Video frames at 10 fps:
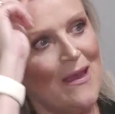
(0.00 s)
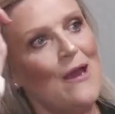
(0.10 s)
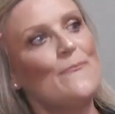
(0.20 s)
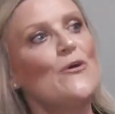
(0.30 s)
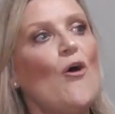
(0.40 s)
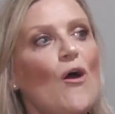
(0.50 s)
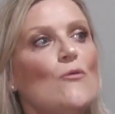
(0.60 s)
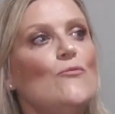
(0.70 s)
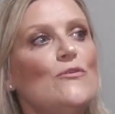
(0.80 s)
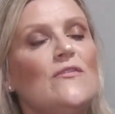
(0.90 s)
But I
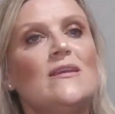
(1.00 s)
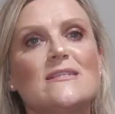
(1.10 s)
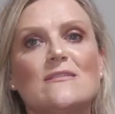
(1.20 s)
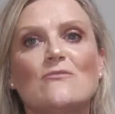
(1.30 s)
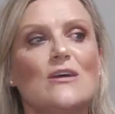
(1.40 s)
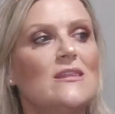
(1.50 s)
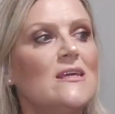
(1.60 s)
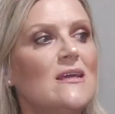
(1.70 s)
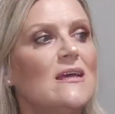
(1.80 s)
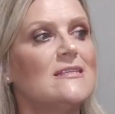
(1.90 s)
would, Vanessa, I
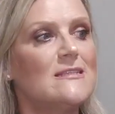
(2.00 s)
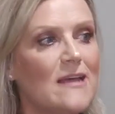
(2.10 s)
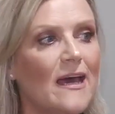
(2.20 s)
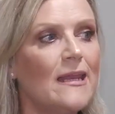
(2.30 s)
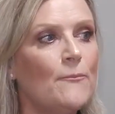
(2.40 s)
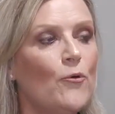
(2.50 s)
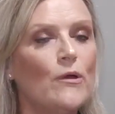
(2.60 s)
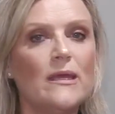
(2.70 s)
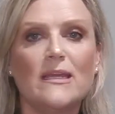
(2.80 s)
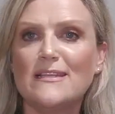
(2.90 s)
think a starting
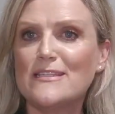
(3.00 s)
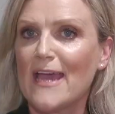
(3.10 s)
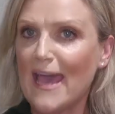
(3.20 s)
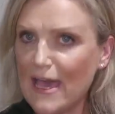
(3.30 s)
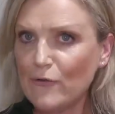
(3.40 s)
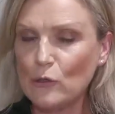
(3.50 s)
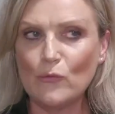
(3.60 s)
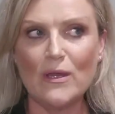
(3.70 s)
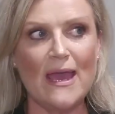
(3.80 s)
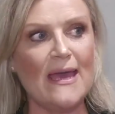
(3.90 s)
point is to have a
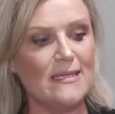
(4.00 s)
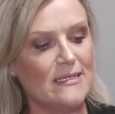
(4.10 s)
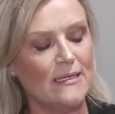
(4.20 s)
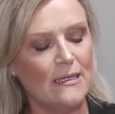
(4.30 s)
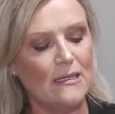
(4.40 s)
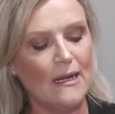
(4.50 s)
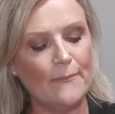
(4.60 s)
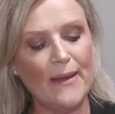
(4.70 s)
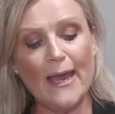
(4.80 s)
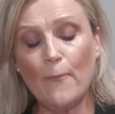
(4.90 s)
look at
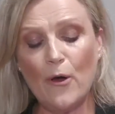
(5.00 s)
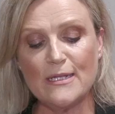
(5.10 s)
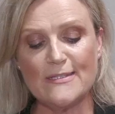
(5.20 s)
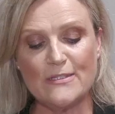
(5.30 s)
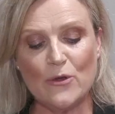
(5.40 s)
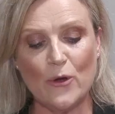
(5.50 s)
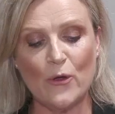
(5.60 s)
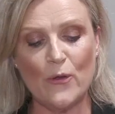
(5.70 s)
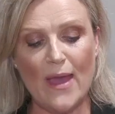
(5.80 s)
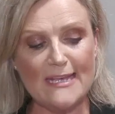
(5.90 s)
Alpine
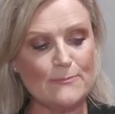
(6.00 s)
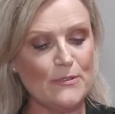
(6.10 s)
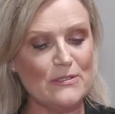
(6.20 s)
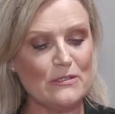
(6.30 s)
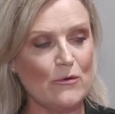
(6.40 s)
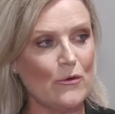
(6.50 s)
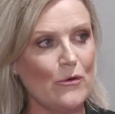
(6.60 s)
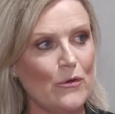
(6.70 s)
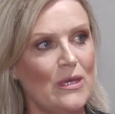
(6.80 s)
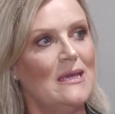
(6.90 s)
Snow, Aspen
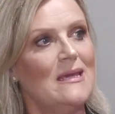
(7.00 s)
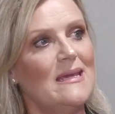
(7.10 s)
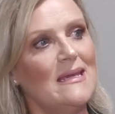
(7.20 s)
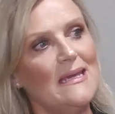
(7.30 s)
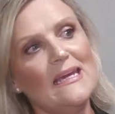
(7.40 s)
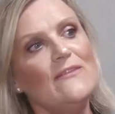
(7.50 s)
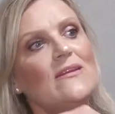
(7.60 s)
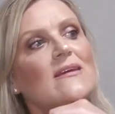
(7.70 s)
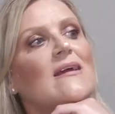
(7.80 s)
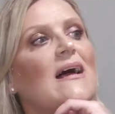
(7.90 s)
Snow,
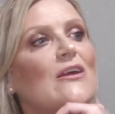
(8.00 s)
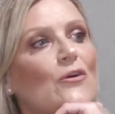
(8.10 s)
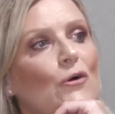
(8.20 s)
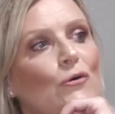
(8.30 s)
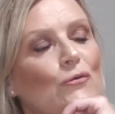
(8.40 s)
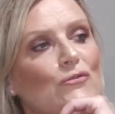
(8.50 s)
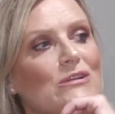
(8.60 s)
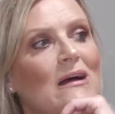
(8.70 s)
even a colour called